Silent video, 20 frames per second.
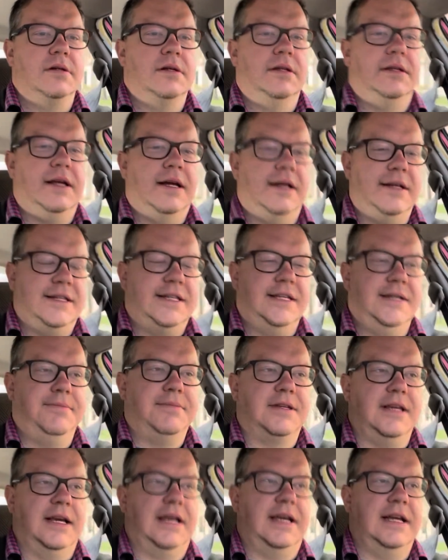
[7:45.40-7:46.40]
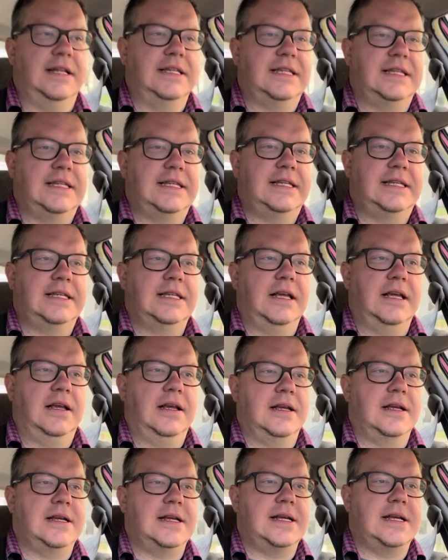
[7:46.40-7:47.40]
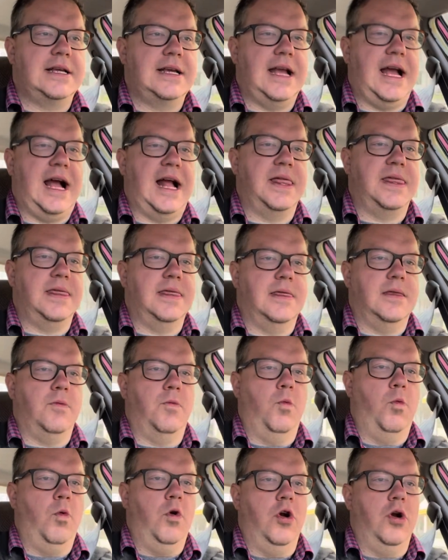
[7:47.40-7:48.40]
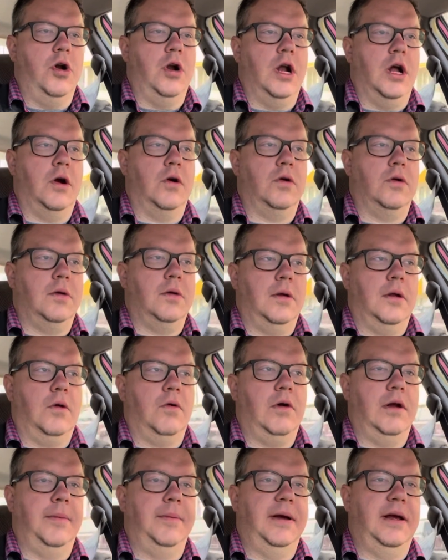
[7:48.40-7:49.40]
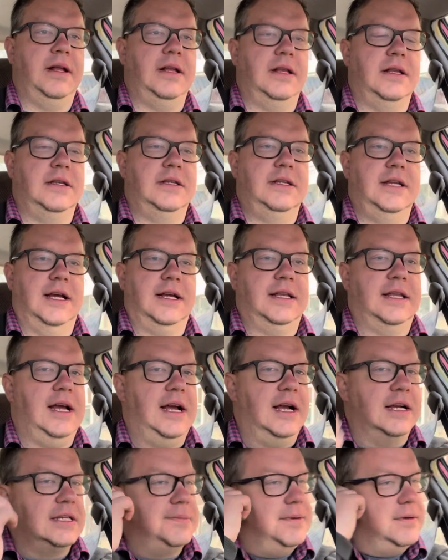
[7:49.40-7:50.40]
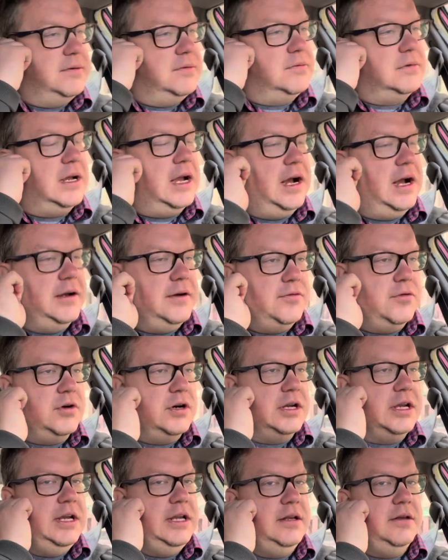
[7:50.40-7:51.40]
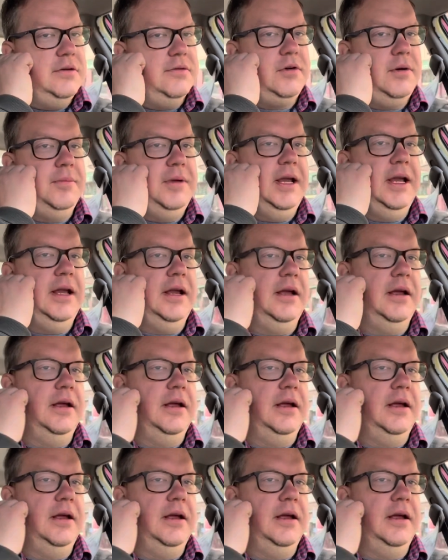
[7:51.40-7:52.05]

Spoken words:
That seems like it's gotten the word out quite a bit. TikTok's been kind of working for me,